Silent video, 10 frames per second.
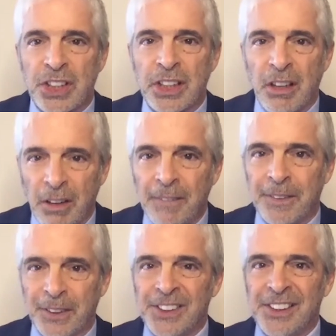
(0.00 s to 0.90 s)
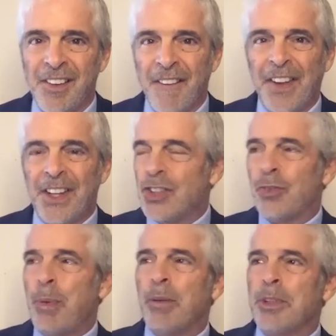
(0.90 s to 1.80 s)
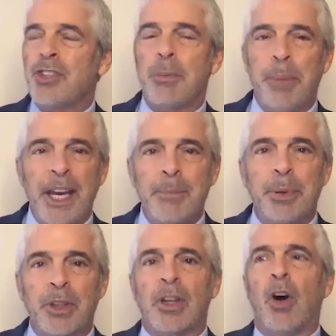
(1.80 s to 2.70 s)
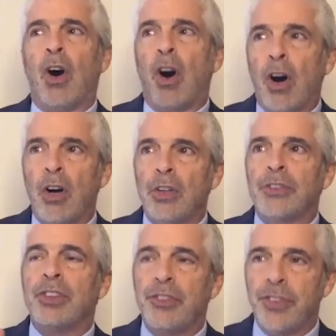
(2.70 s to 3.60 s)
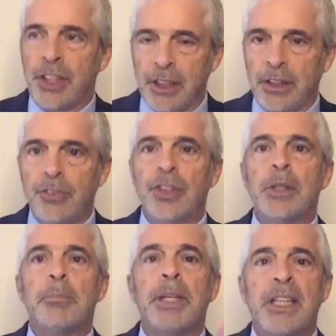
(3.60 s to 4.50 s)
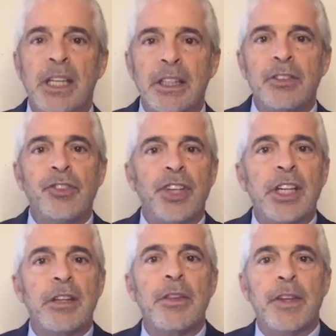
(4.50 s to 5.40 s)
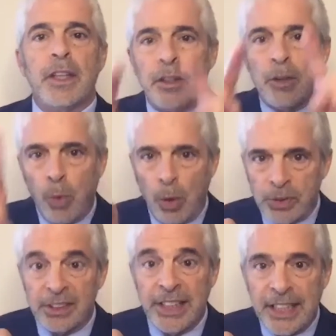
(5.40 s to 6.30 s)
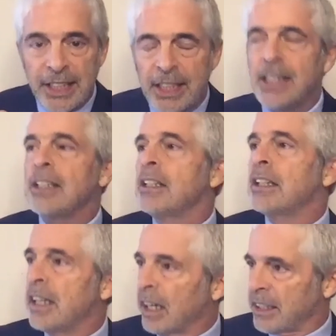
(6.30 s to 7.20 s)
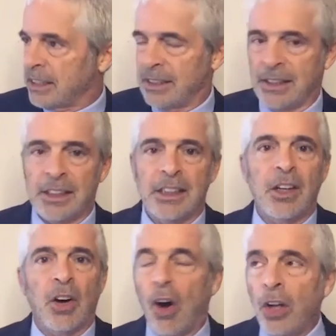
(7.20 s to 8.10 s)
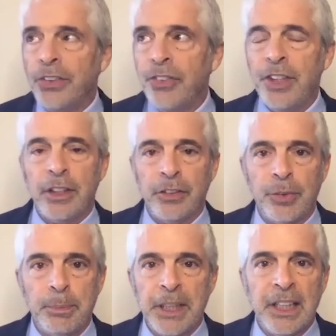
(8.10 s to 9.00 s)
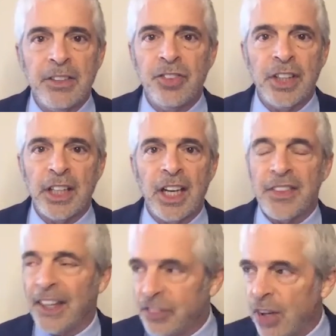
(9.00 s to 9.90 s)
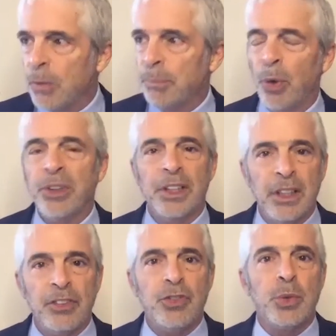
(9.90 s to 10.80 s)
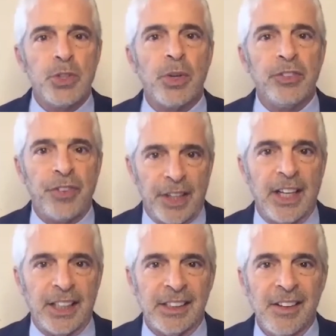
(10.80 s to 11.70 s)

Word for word: at Harvard just published a paper All disease begins in the quote, leaky gut. All disease begins in the gut. That's how important it is to address the gut.